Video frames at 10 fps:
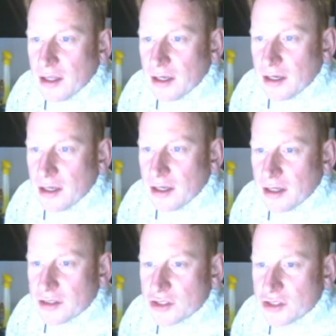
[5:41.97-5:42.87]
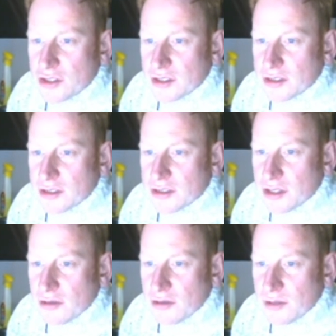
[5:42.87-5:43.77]
large
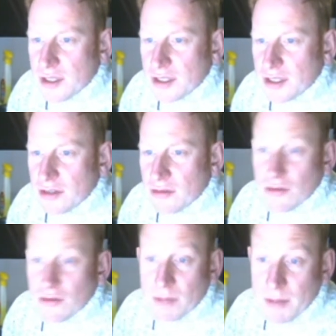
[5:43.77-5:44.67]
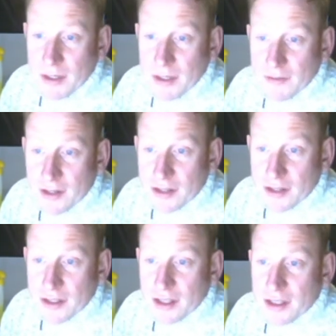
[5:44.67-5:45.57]
Sony or maybe even
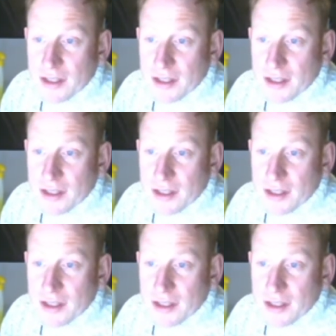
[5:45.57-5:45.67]
other